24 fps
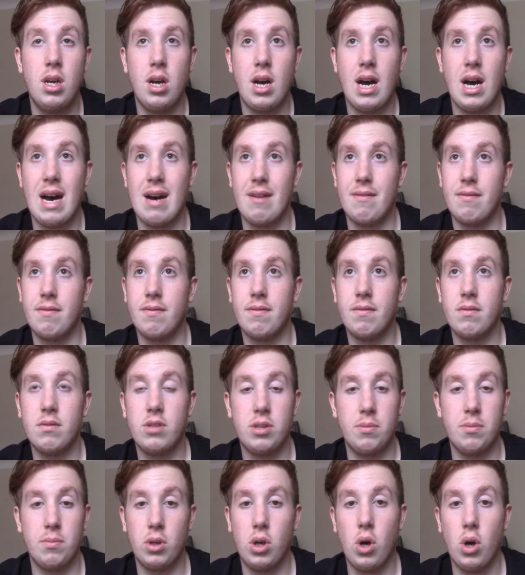have
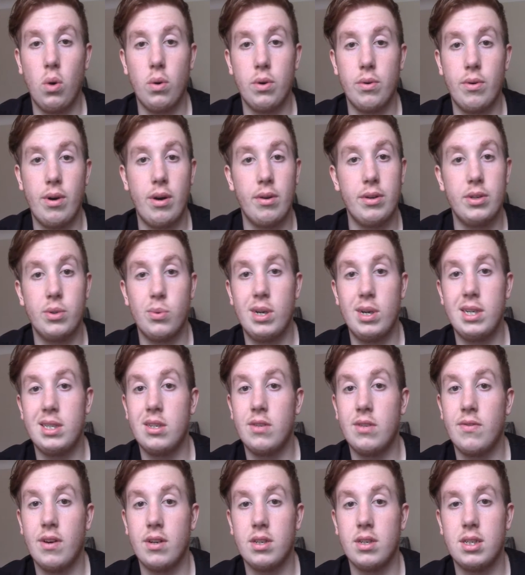some gold around his waist in
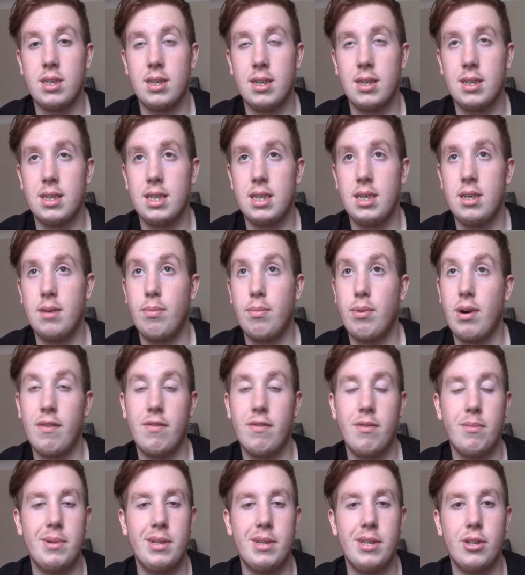2016,
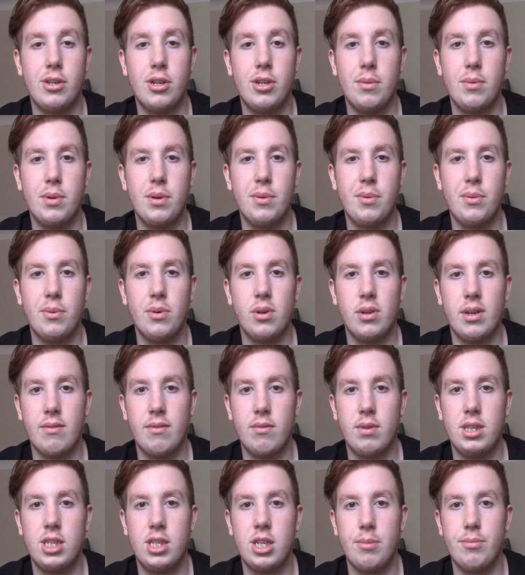preferably the WWE World
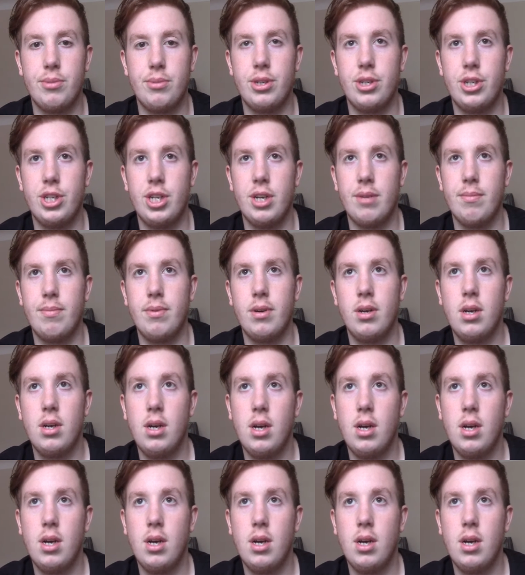Heavyweight Championship.